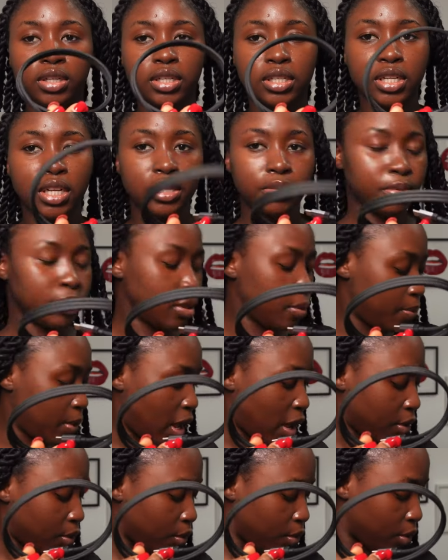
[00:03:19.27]
They sent me the
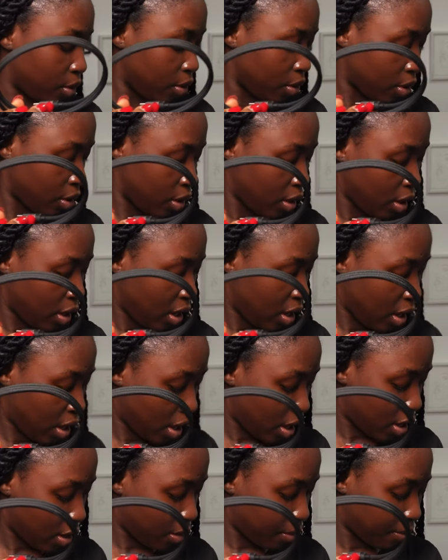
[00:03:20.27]
black one.
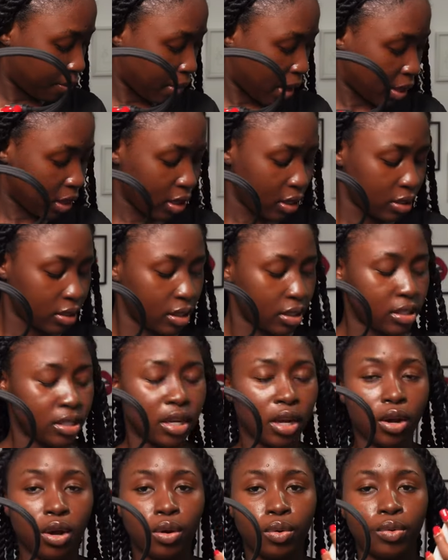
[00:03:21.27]
I think the
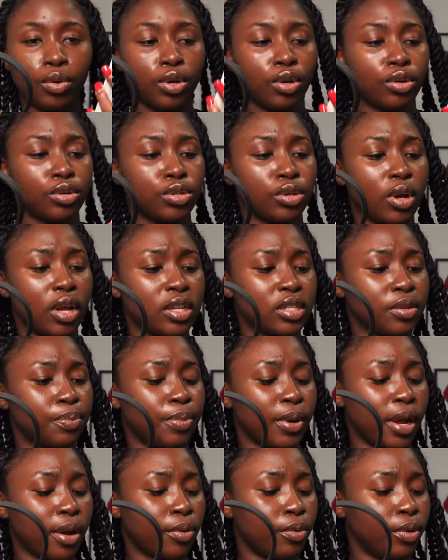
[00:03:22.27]
second one also has a
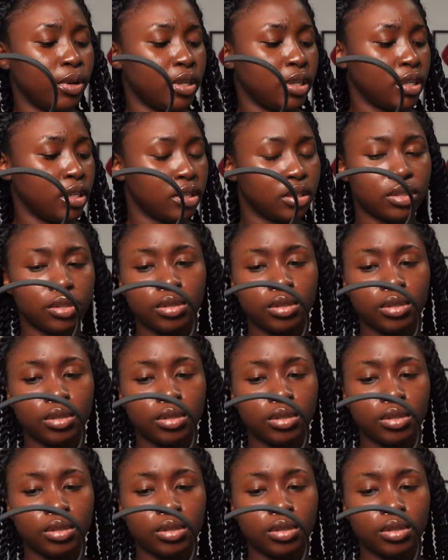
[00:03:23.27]
black one in it,